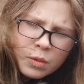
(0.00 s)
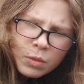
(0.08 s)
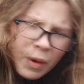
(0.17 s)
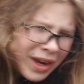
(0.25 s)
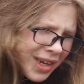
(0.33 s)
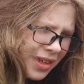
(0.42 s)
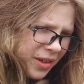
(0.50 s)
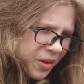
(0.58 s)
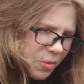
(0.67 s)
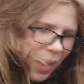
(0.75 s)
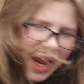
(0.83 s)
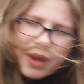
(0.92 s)
What?
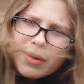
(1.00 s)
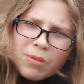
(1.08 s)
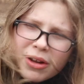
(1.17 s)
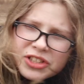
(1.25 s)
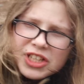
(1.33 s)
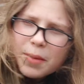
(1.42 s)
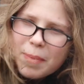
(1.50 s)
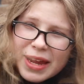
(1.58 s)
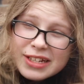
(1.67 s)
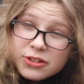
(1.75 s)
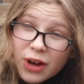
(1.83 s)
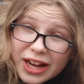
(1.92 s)
Why are we watching a
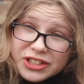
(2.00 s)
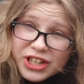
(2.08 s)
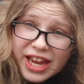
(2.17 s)
pink trash